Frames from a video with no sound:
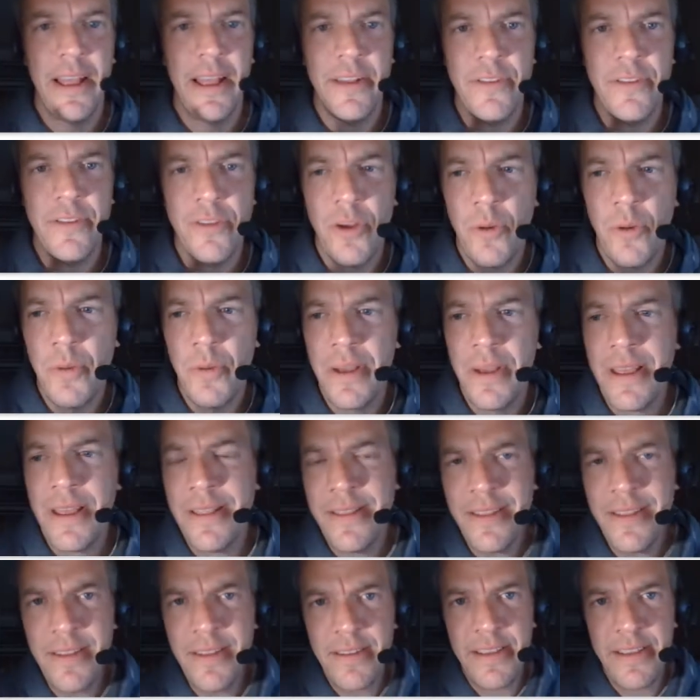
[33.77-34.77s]
And so
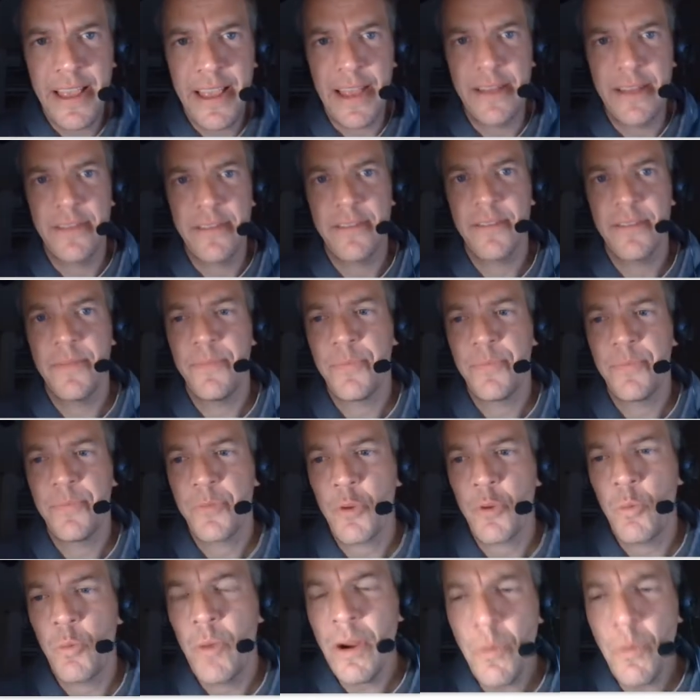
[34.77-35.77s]
in this case,
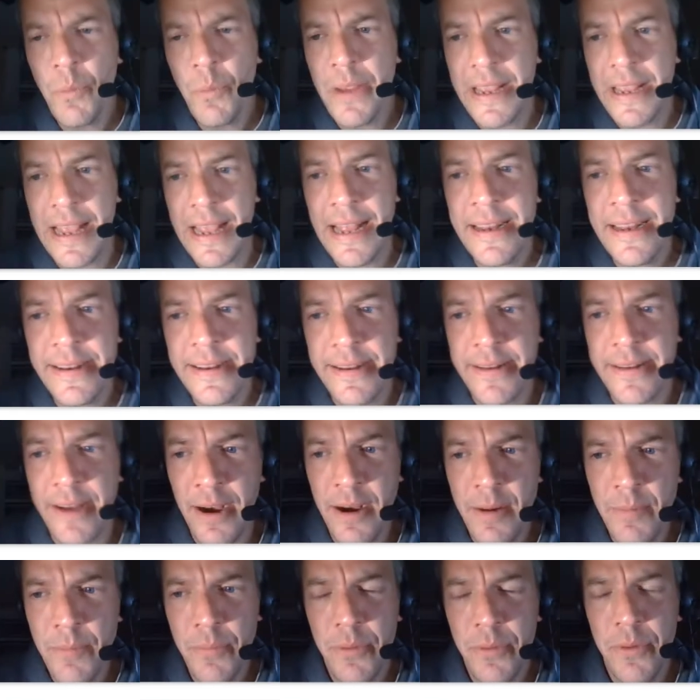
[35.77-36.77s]
where we ended
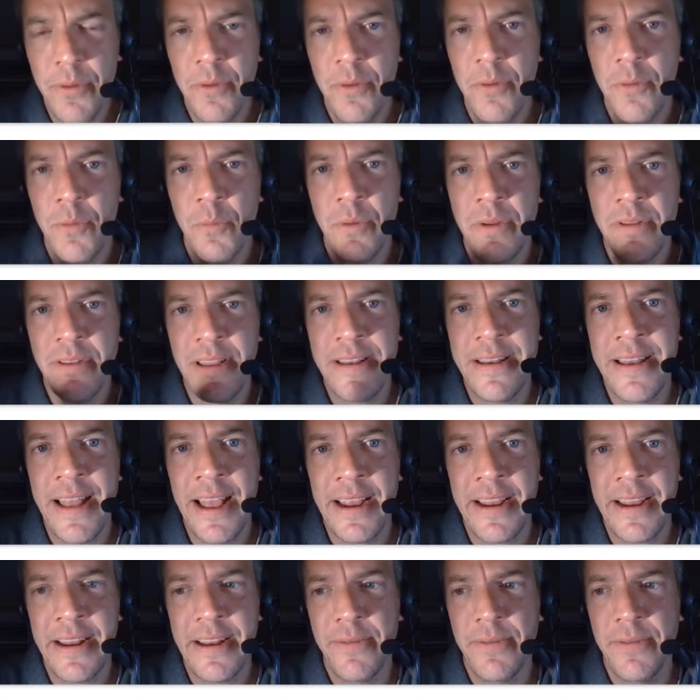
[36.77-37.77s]
up was at
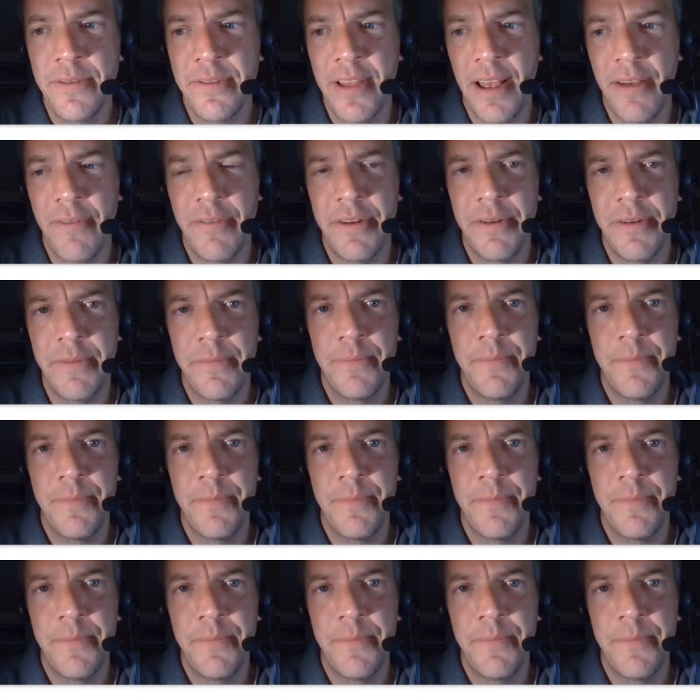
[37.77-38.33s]
negative 7.